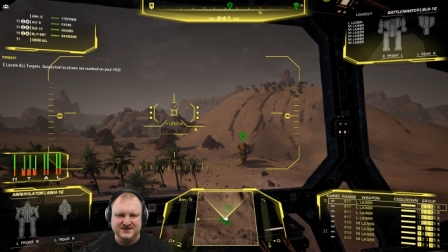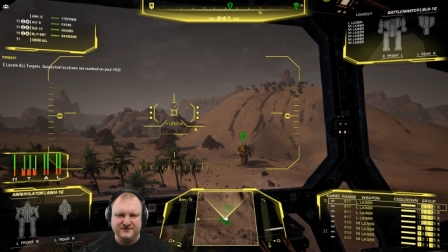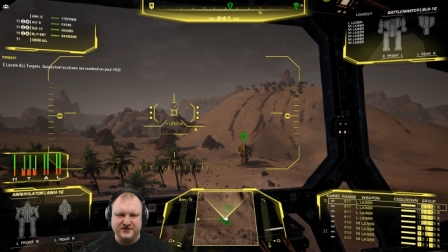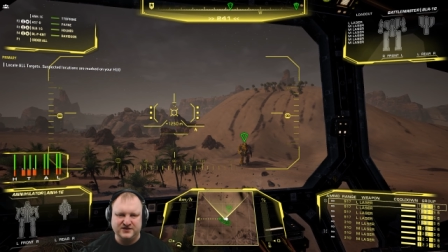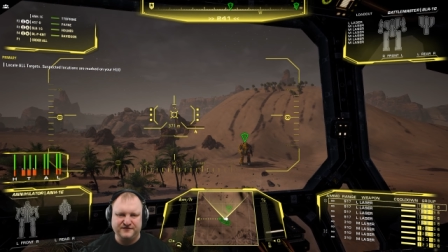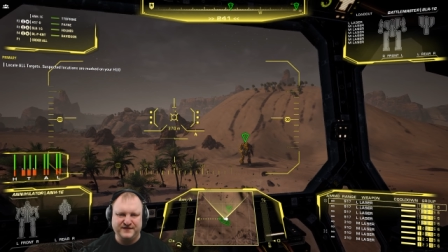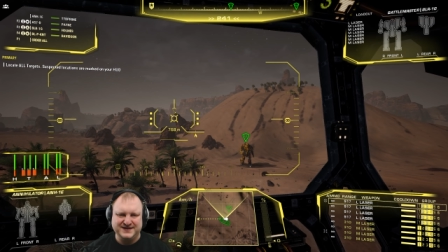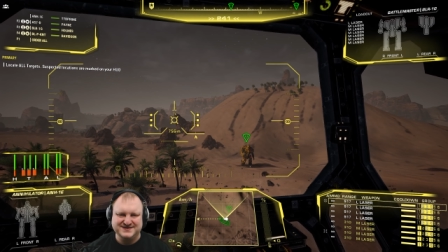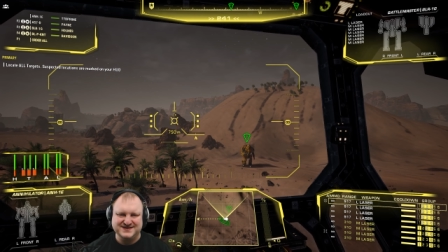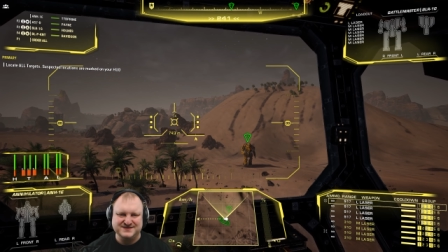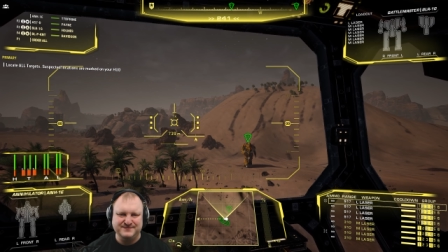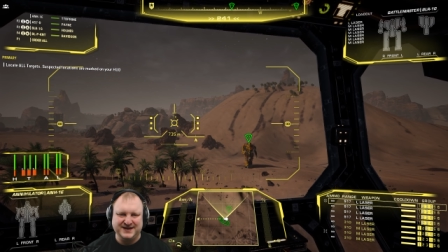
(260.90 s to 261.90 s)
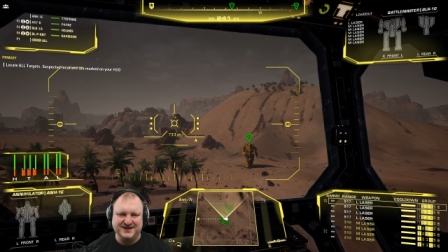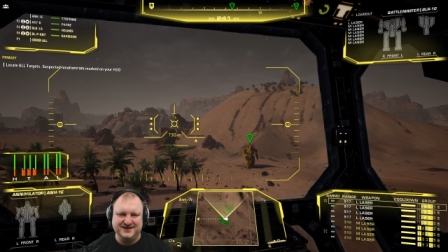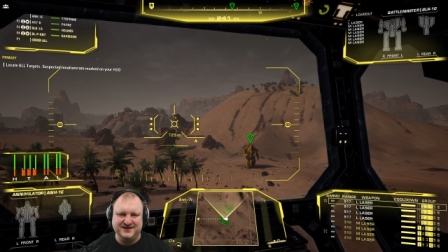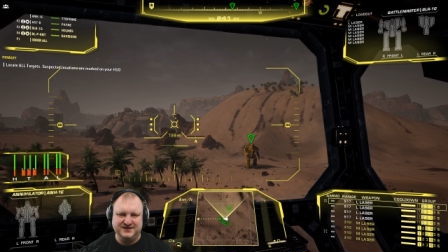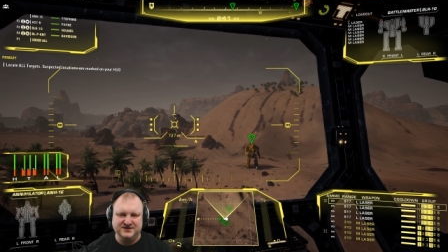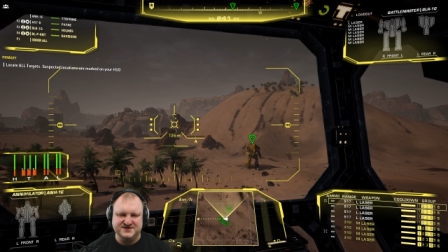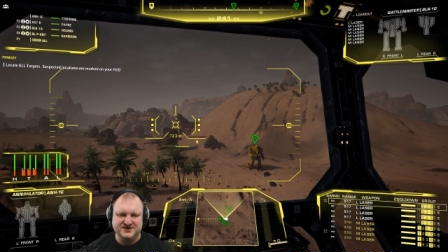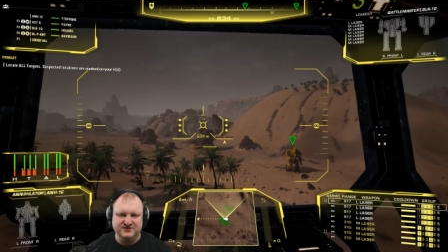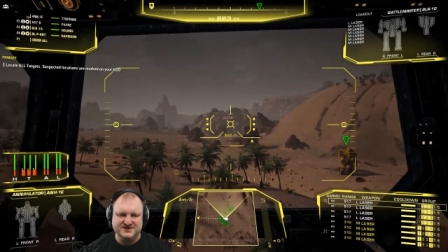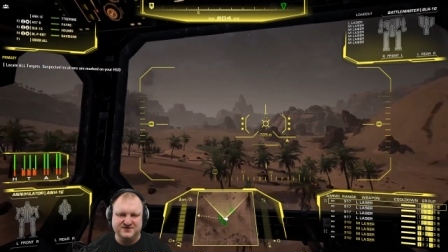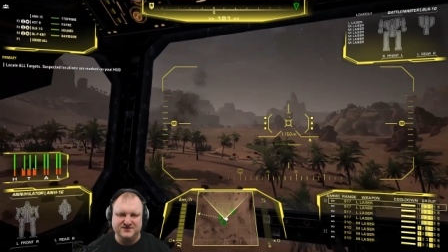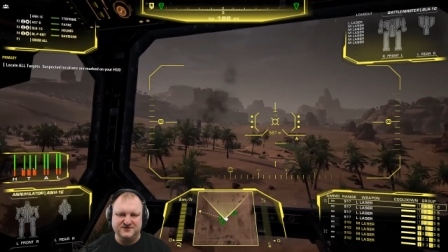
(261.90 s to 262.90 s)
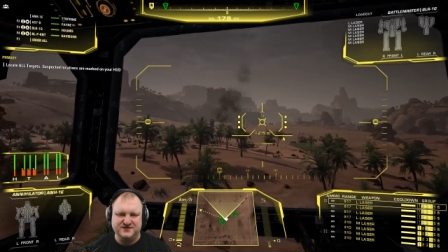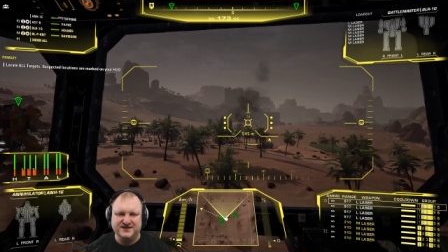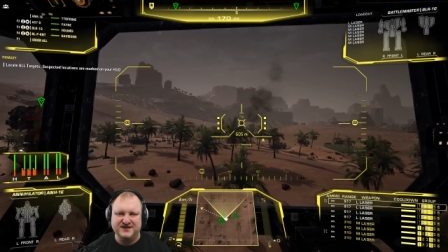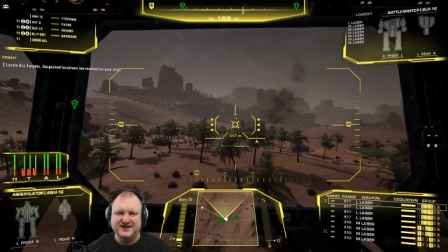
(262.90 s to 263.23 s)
You've got the fastest mecha here and you're the slowest dude.